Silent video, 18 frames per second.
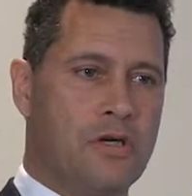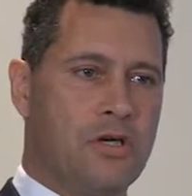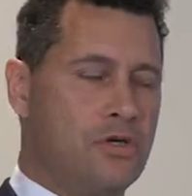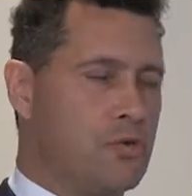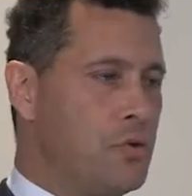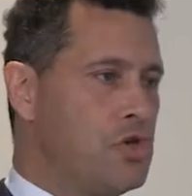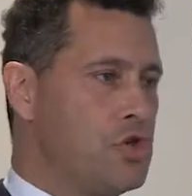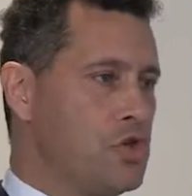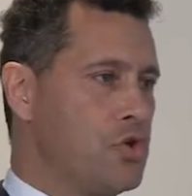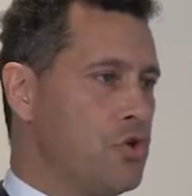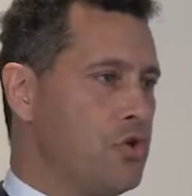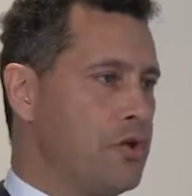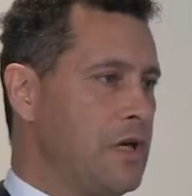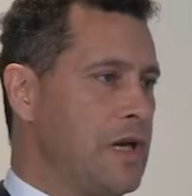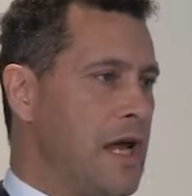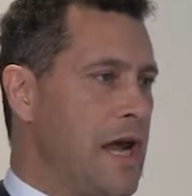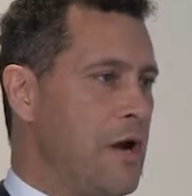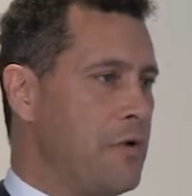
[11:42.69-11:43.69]
to ensure
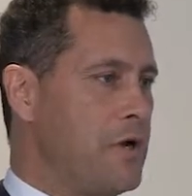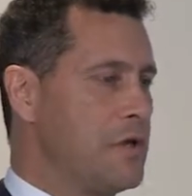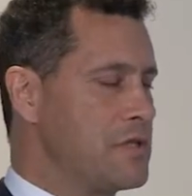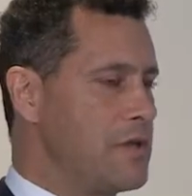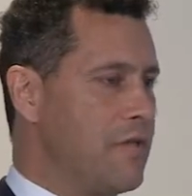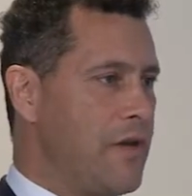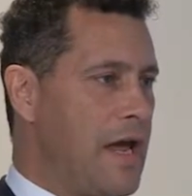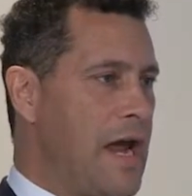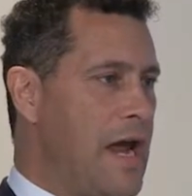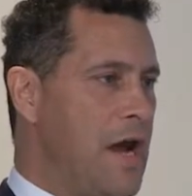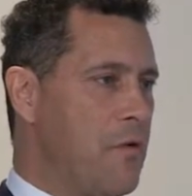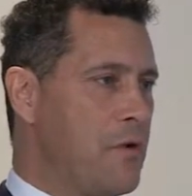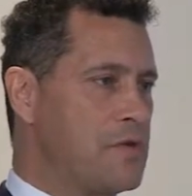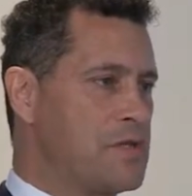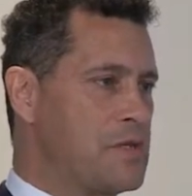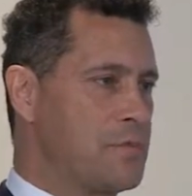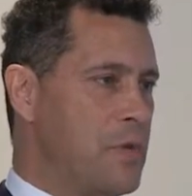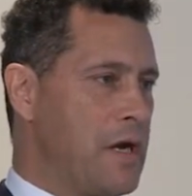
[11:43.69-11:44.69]
that areas of
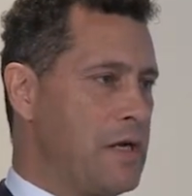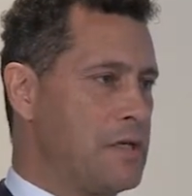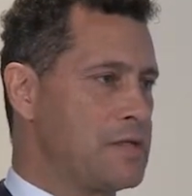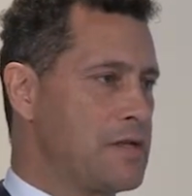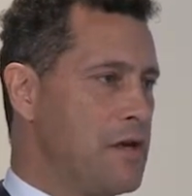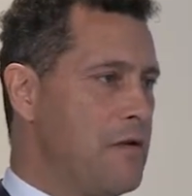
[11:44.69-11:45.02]
aerospace,